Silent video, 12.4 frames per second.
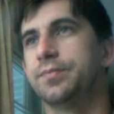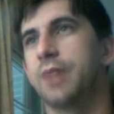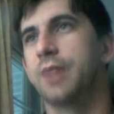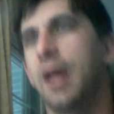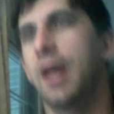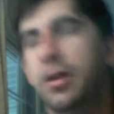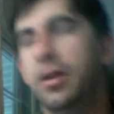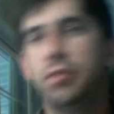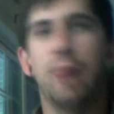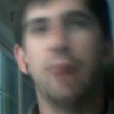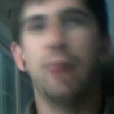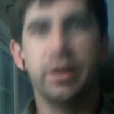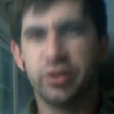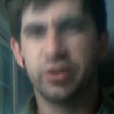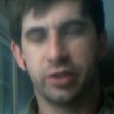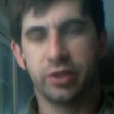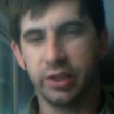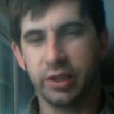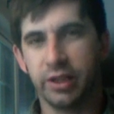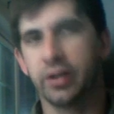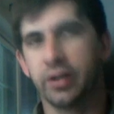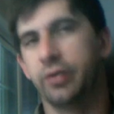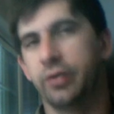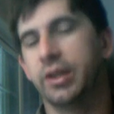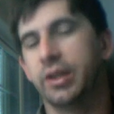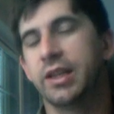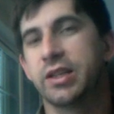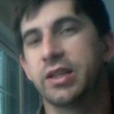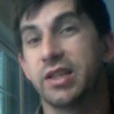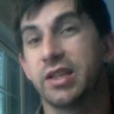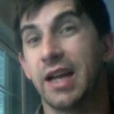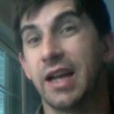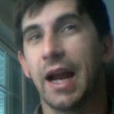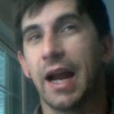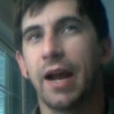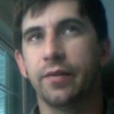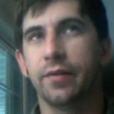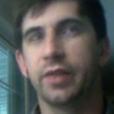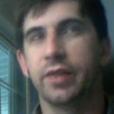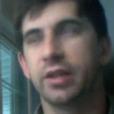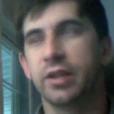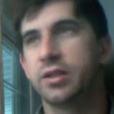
And I don't mind just deleting code like this, because I have things